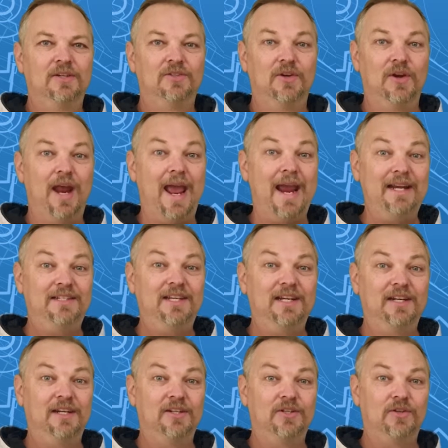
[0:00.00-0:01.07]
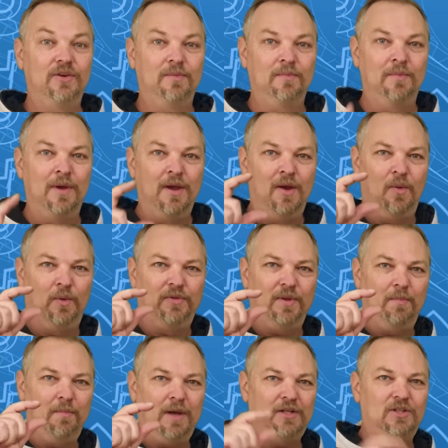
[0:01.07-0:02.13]
to an 18-inch rim with
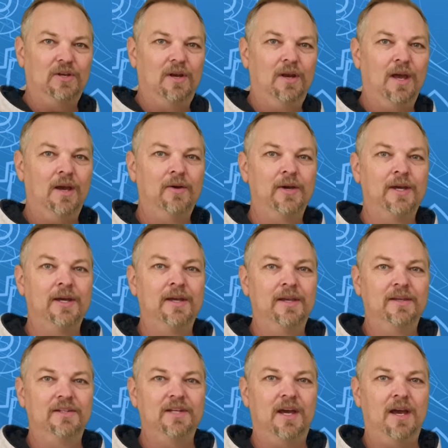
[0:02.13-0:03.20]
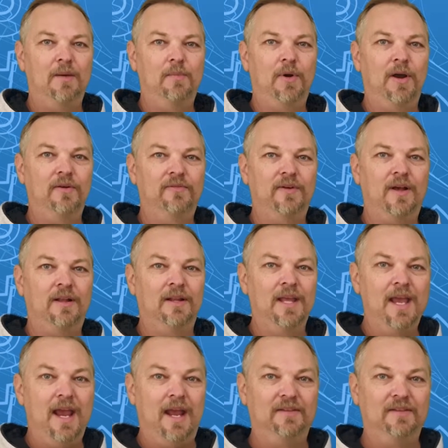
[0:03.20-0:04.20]
a much lower tire profile.